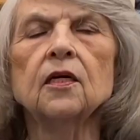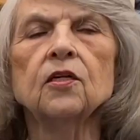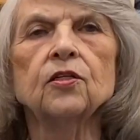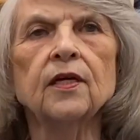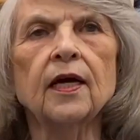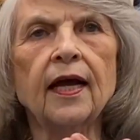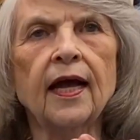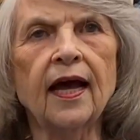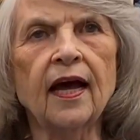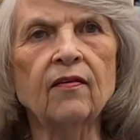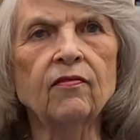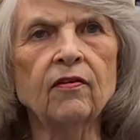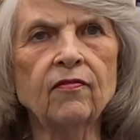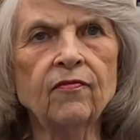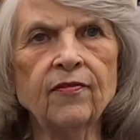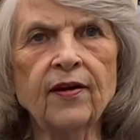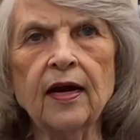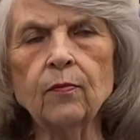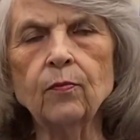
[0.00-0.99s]
to have a
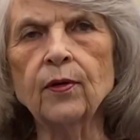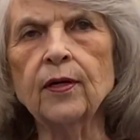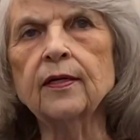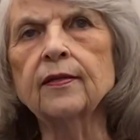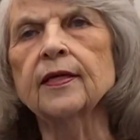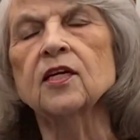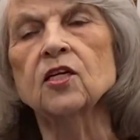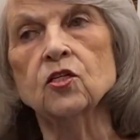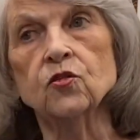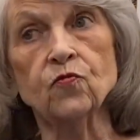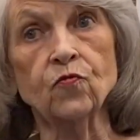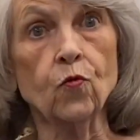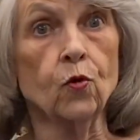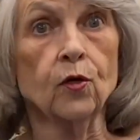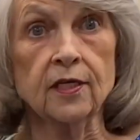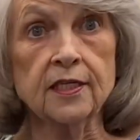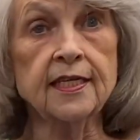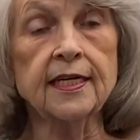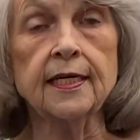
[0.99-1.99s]
fabric that is
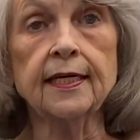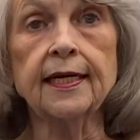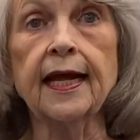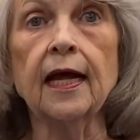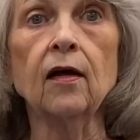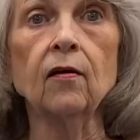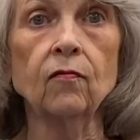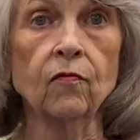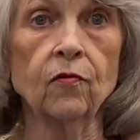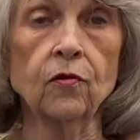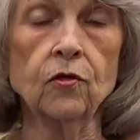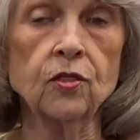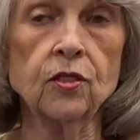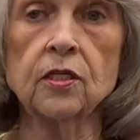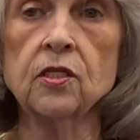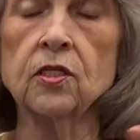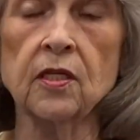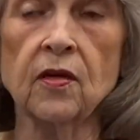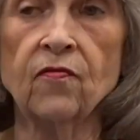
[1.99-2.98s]
14 count
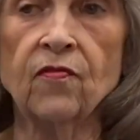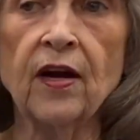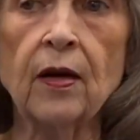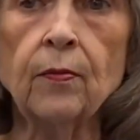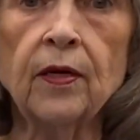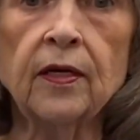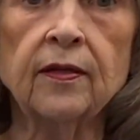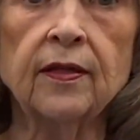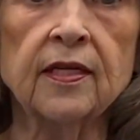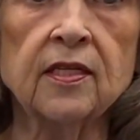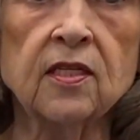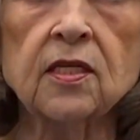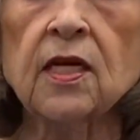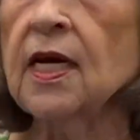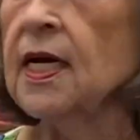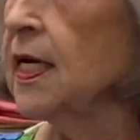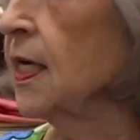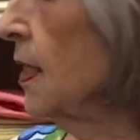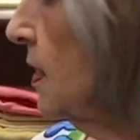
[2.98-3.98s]
versus a fabric that's
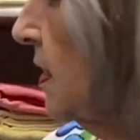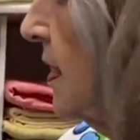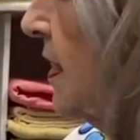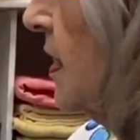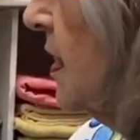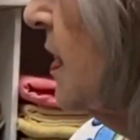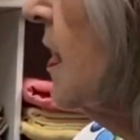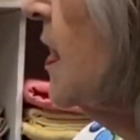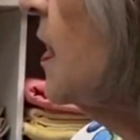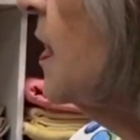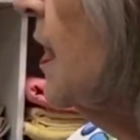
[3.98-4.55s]
16